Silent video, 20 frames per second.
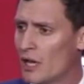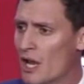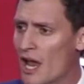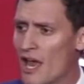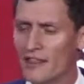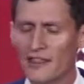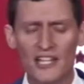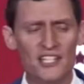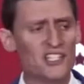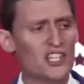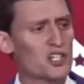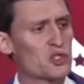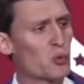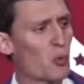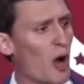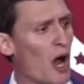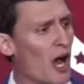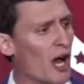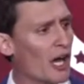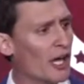And this is
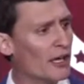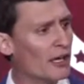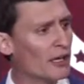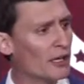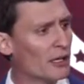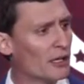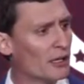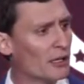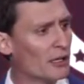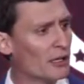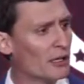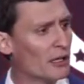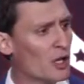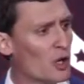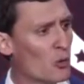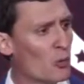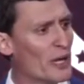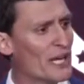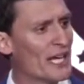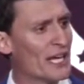why
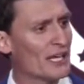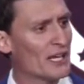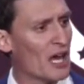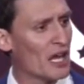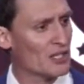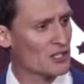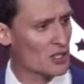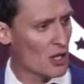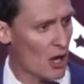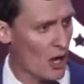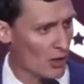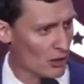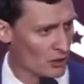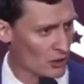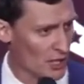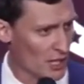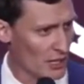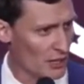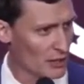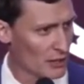we cannot
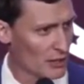tolerate